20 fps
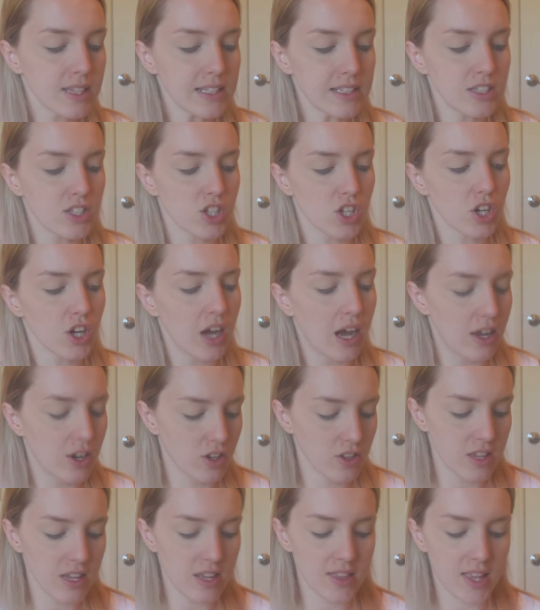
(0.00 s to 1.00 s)
So I
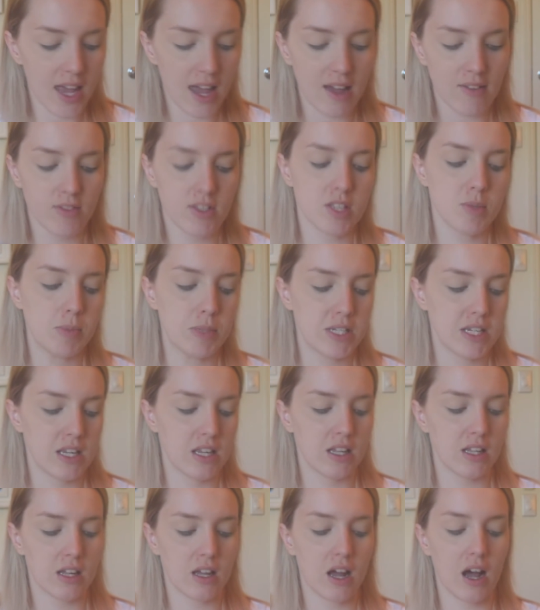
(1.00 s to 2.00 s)
don't think they have this
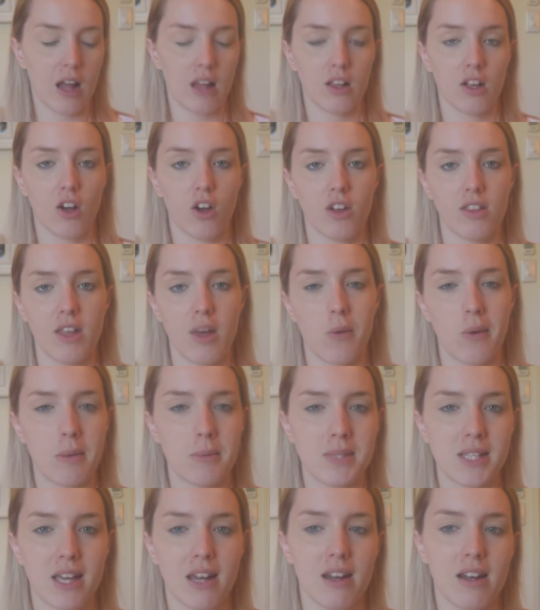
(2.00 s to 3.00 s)
particular colour on their
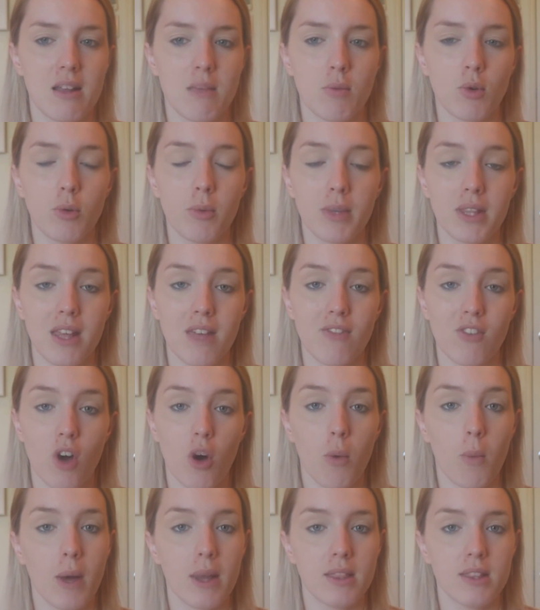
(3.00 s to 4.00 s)
website anymore, but they've
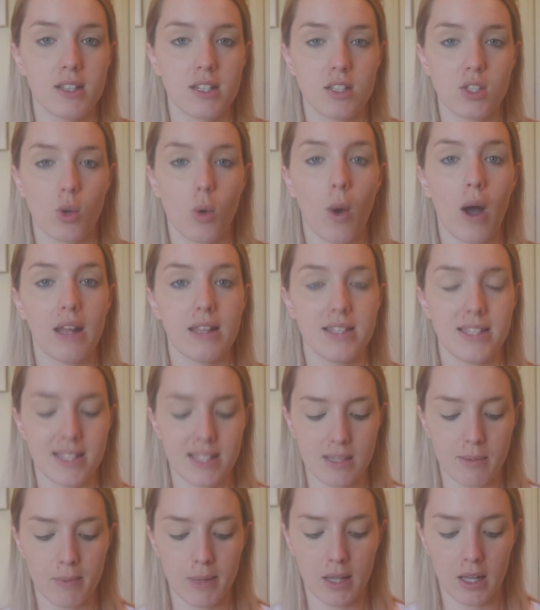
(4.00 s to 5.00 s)
got one that's quite
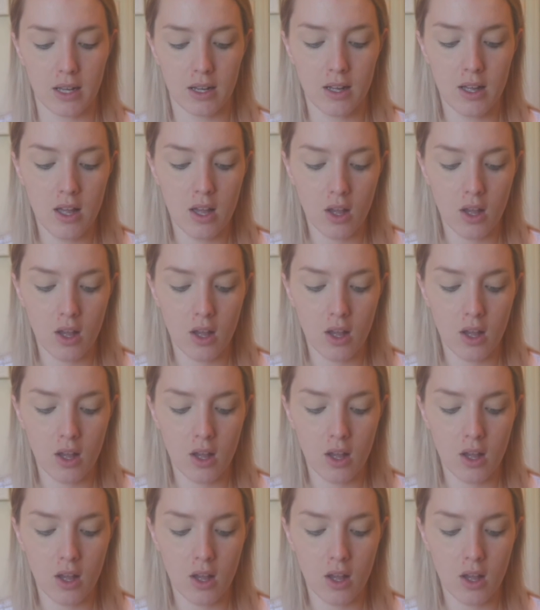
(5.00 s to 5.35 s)
similar